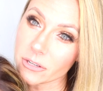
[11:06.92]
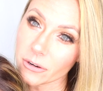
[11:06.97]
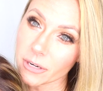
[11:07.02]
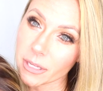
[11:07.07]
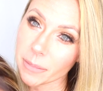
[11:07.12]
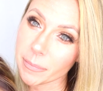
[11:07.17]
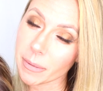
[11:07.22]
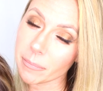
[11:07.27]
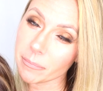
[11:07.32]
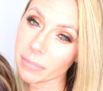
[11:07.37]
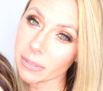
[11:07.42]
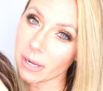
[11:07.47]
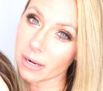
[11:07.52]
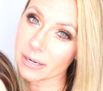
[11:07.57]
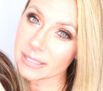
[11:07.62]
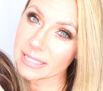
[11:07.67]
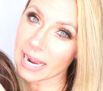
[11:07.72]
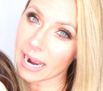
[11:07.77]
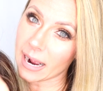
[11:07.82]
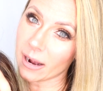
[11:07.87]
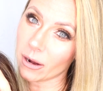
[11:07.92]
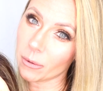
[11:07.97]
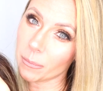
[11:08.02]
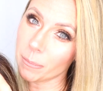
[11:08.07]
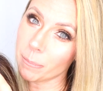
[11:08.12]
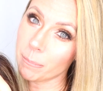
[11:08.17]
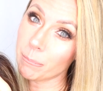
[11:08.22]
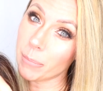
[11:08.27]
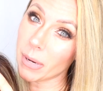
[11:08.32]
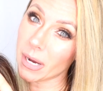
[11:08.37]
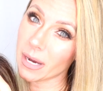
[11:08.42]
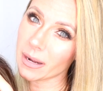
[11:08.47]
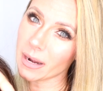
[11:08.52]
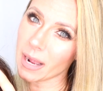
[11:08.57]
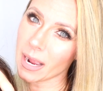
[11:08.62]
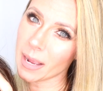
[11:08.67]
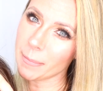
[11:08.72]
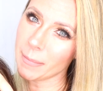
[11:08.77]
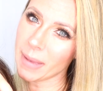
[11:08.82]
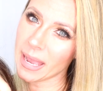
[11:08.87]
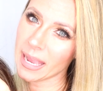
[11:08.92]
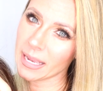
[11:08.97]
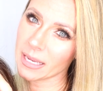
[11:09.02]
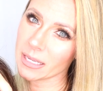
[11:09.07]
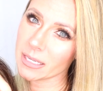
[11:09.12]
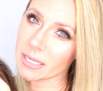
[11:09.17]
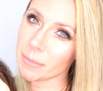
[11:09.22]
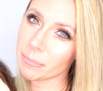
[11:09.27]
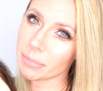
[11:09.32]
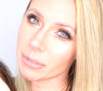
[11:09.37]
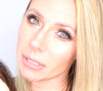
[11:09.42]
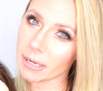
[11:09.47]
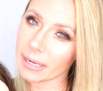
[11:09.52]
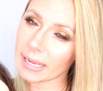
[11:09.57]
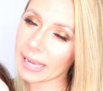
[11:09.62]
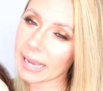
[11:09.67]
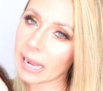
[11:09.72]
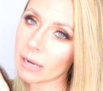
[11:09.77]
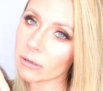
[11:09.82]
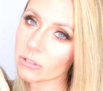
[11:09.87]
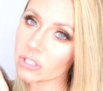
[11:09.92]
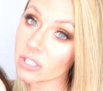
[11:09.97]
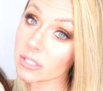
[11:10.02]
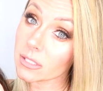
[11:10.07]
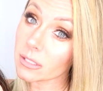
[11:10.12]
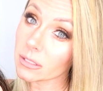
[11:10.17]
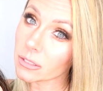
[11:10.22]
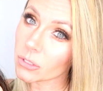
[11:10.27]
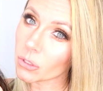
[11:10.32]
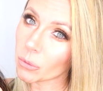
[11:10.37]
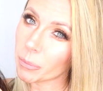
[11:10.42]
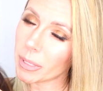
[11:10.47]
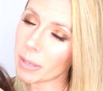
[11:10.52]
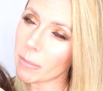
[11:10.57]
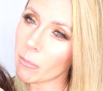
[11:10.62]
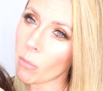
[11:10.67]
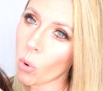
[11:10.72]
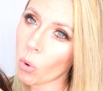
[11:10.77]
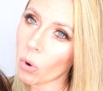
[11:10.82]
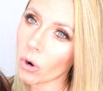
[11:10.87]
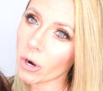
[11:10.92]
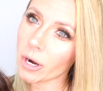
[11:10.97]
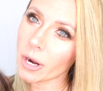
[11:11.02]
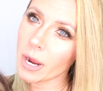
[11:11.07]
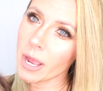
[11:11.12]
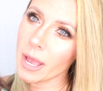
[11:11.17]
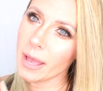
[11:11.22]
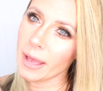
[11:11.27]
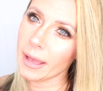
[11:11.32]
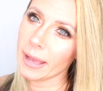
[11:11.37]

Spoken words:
already been plucked out, but I may end up plucking out just a little bit more.